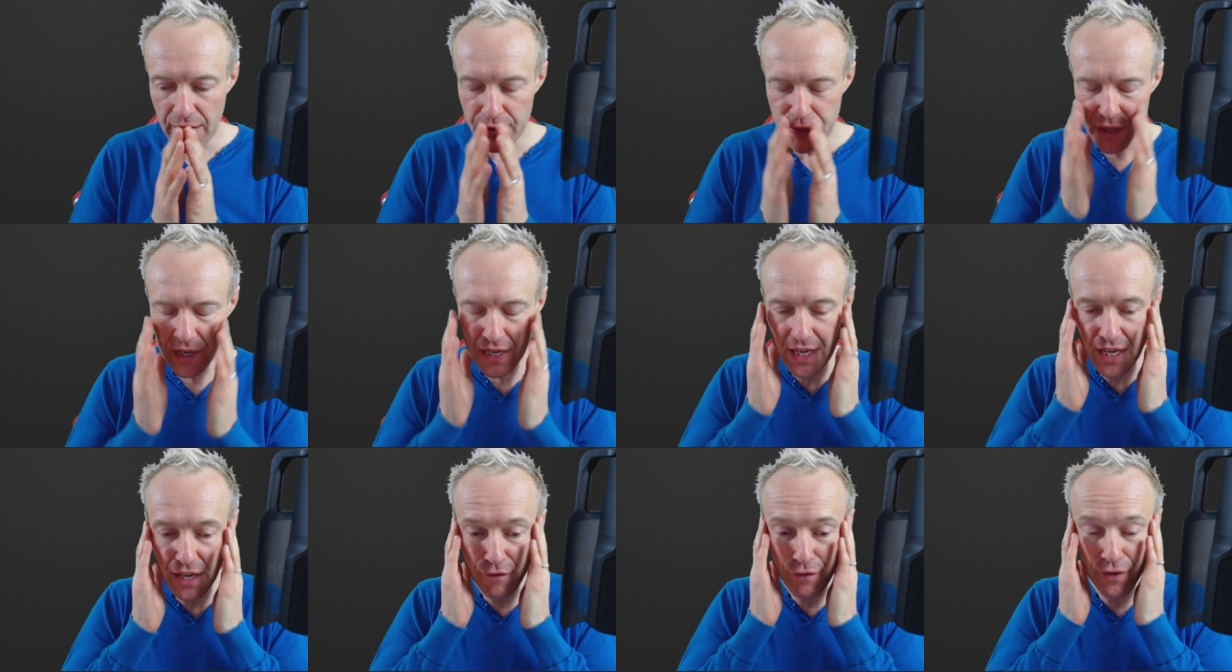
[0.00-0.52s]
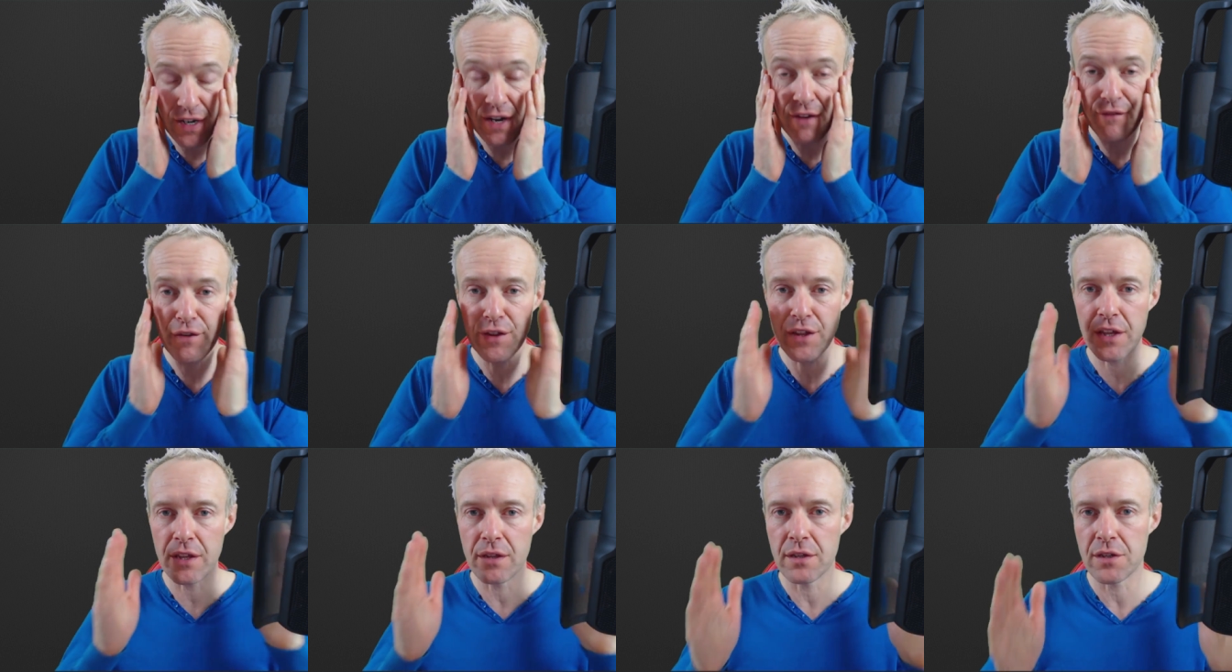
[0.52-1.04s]
I think given
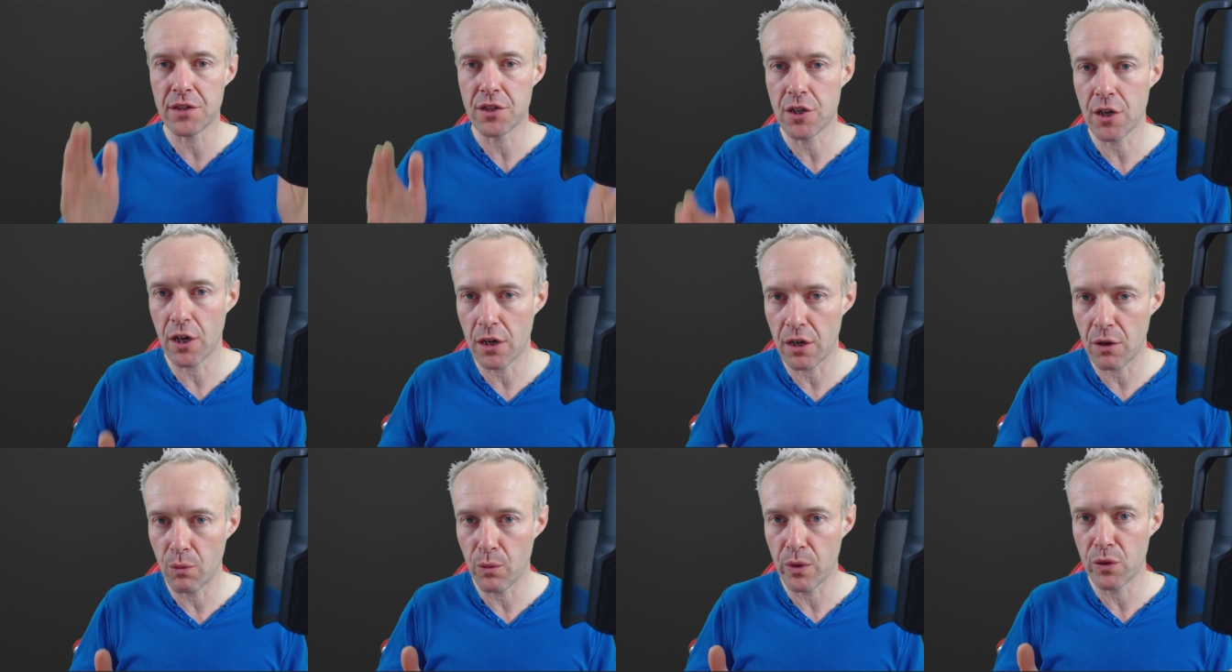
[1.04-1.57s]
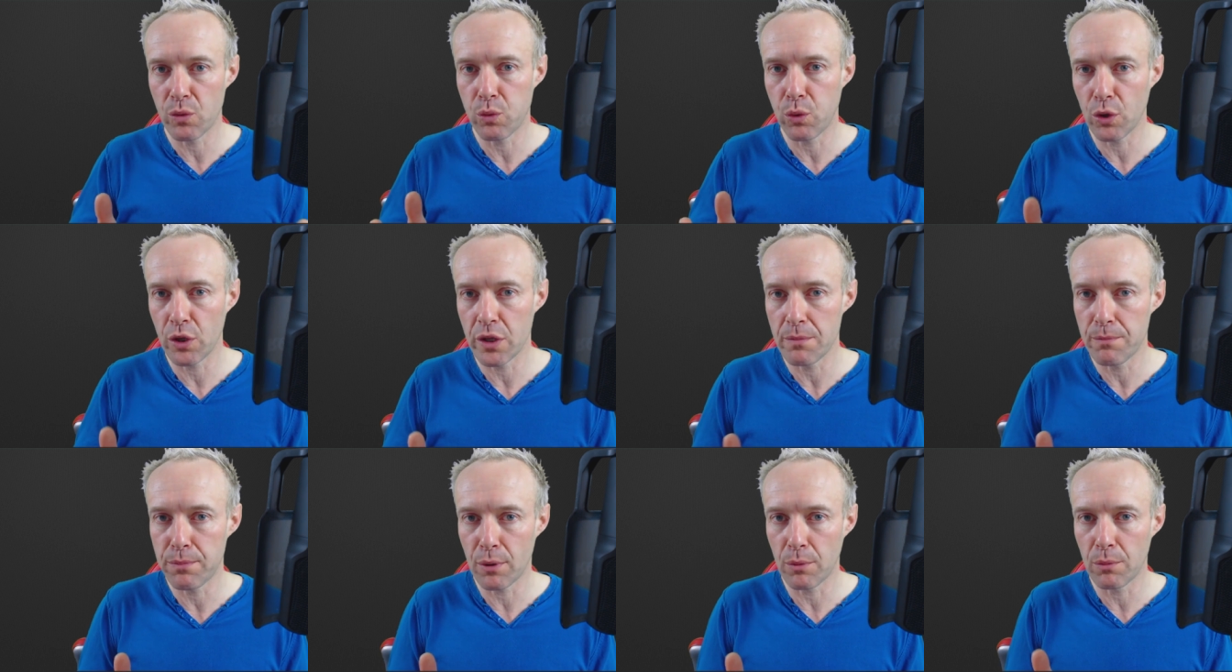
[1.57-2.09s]
everything that's gone on with
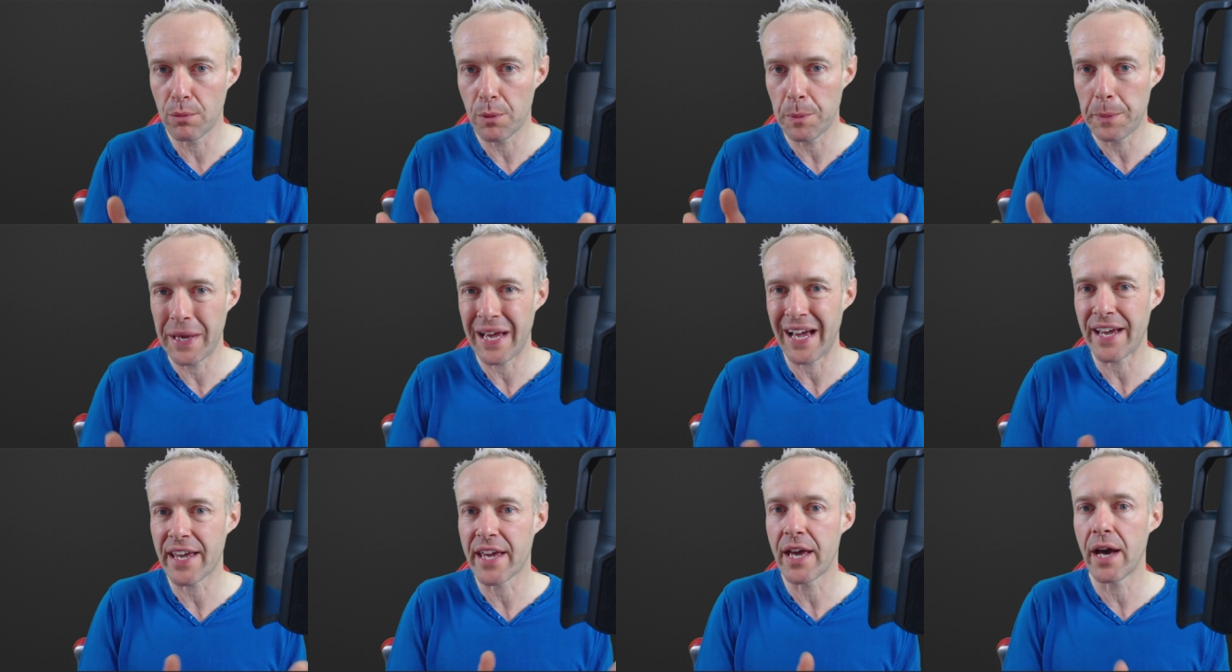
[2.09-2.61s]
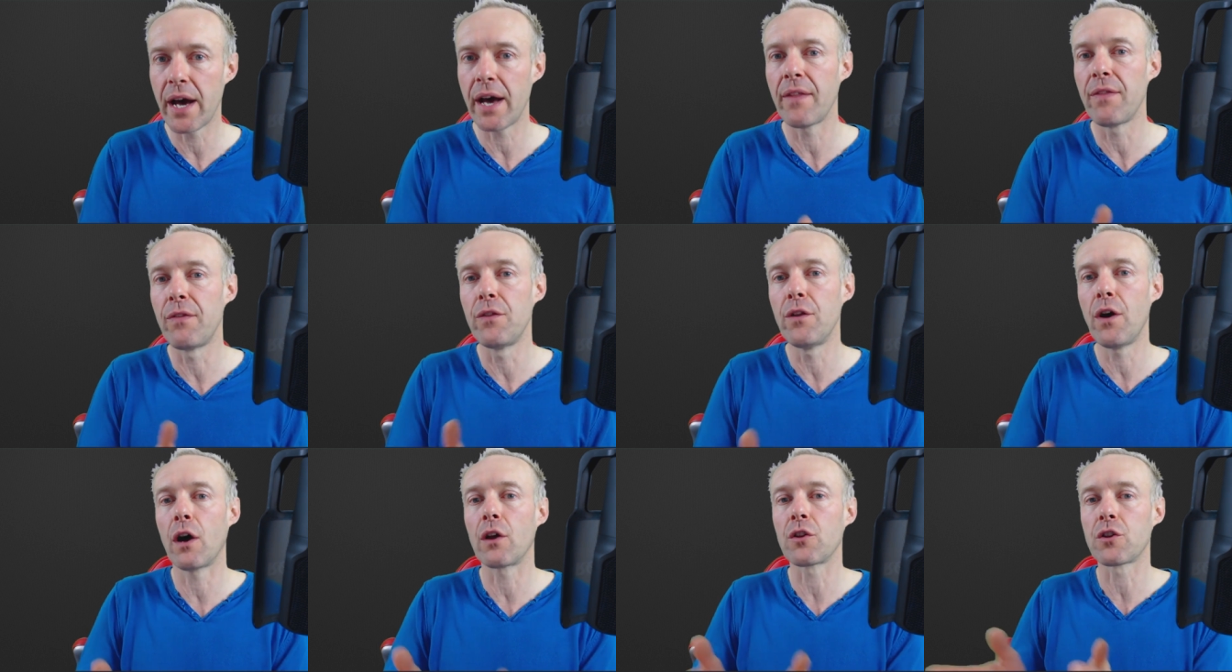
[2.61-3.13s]
Woolly Bumblebee, I
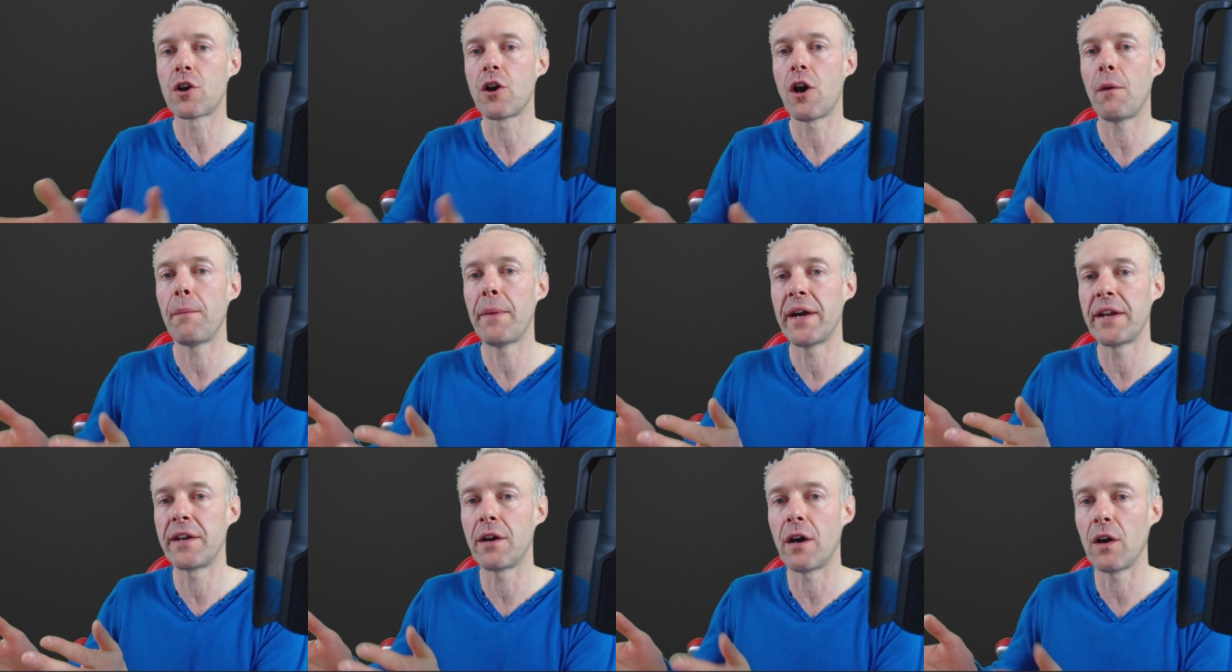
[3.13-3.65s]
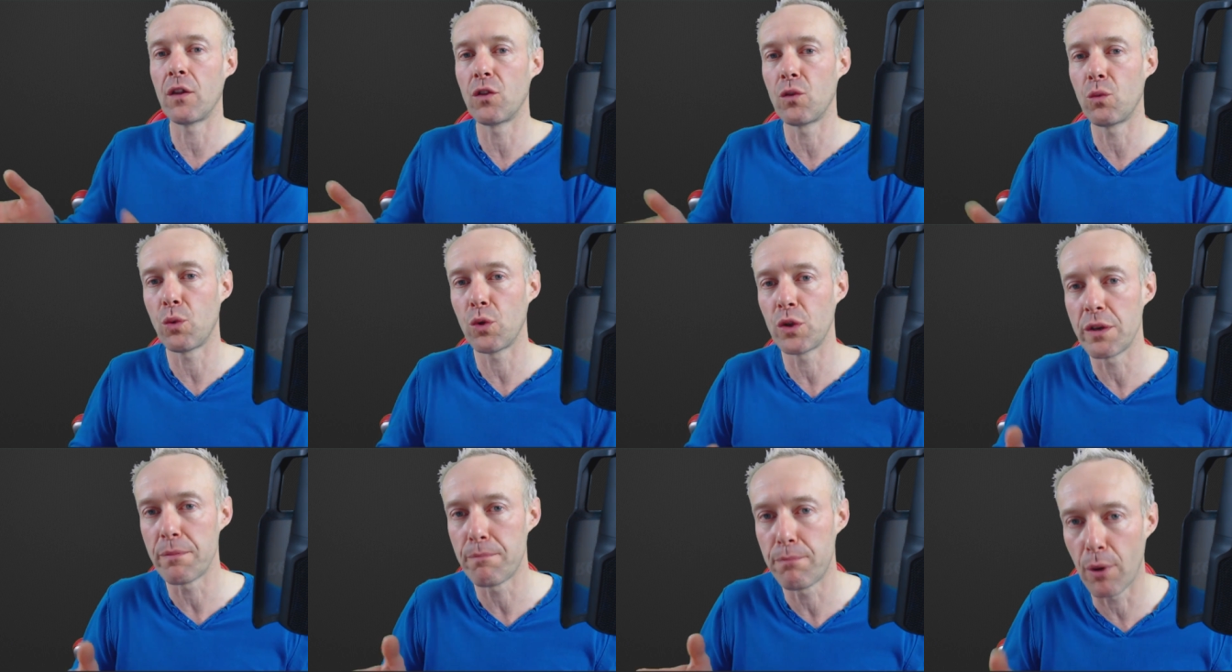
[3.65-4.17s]
can't not comment on the
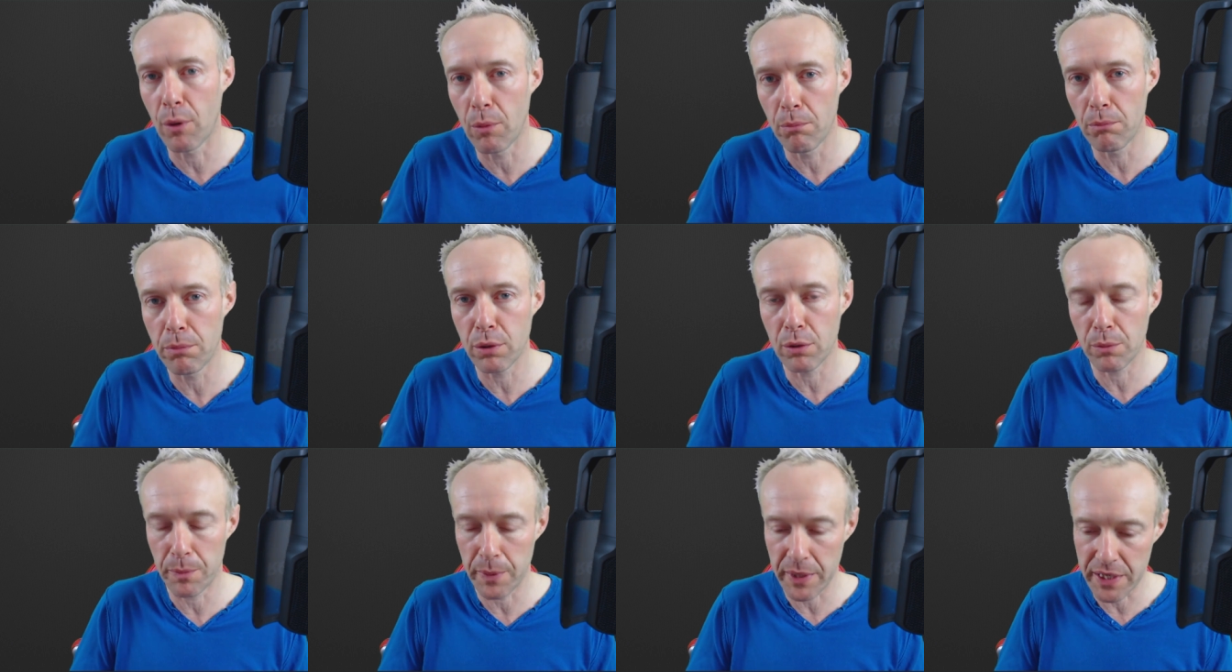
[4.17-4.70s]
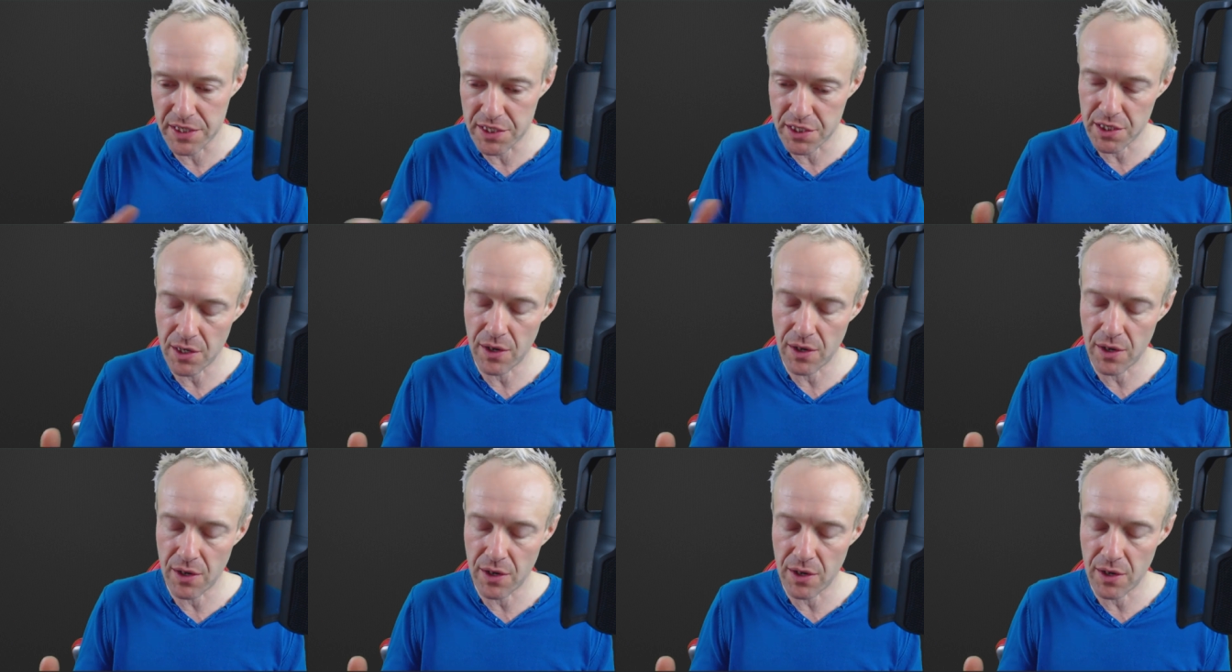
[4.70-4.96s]
Woolly Bumblebee.